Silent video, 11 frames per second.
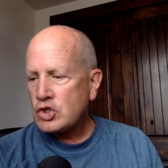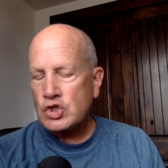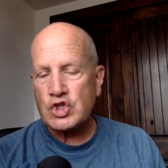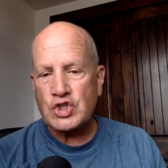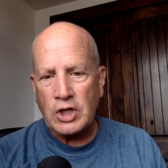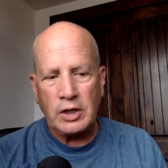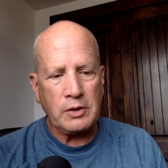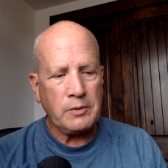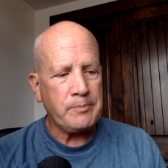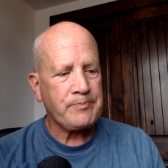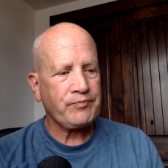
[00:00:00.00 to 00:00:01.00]

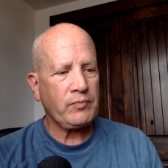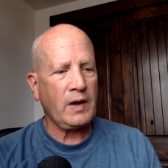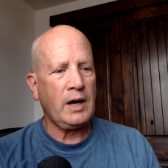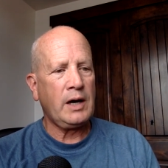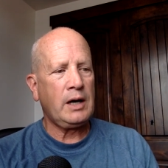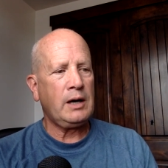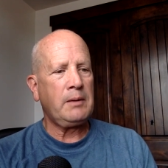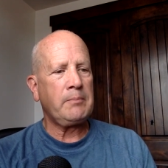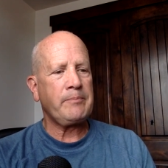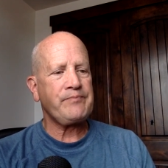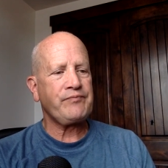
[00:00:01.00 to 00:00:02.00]
So,
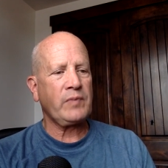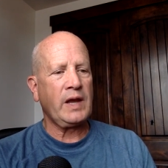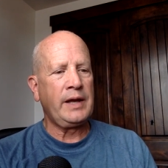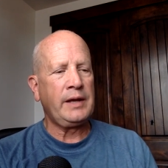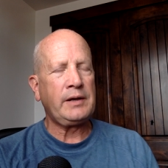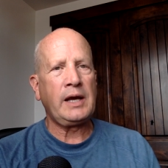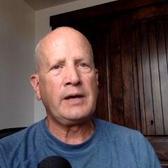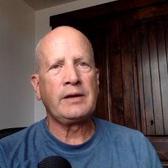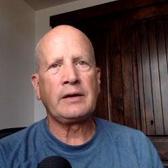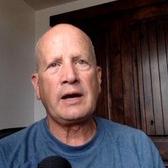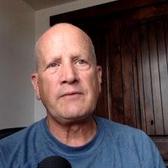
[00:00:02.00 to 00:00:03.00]
um, and,
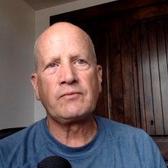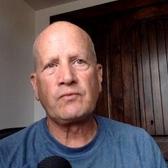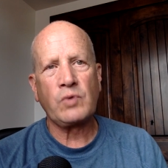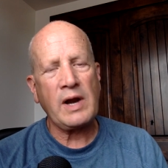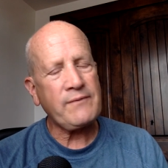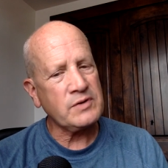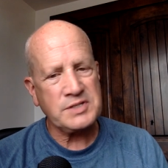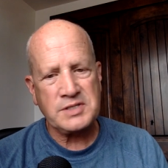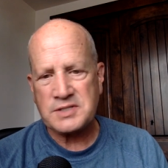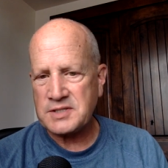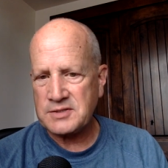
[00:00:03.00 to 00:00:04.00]
and I've
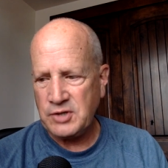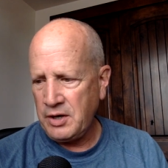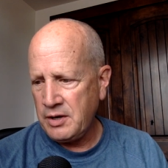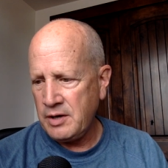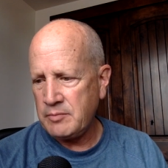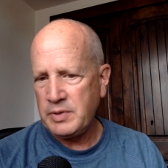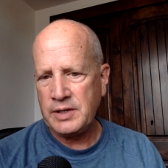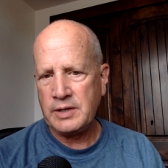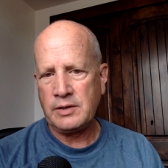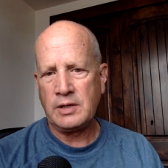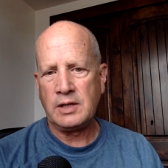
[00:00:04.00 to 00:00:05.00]
referenced this a ton, but
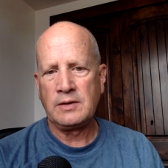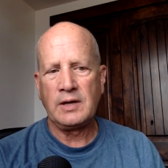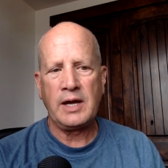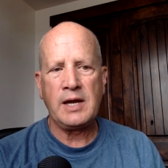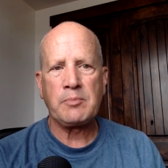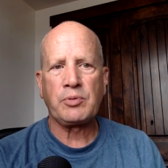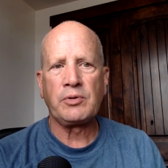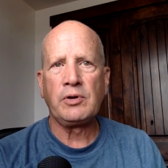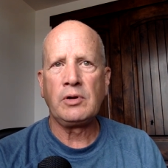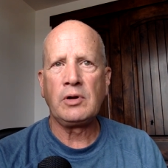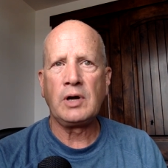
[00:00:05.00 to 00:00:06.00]
in, in the
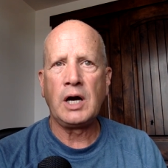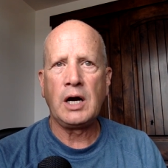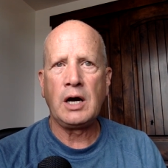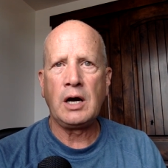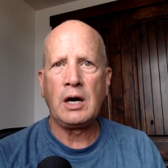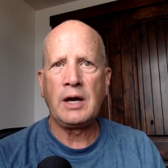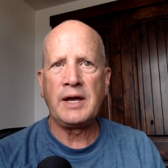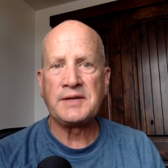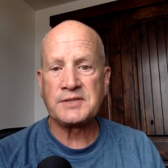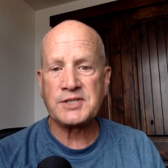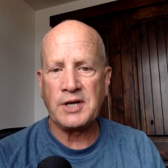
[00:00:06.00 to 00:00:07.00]
April uh,
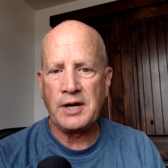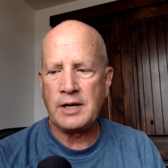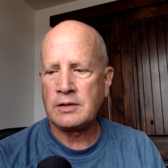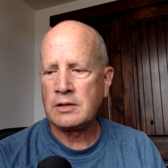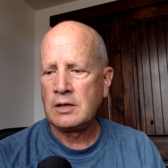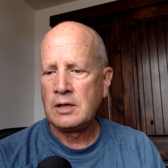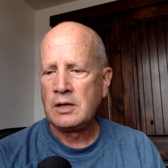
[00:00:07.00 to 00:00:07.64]
ensign,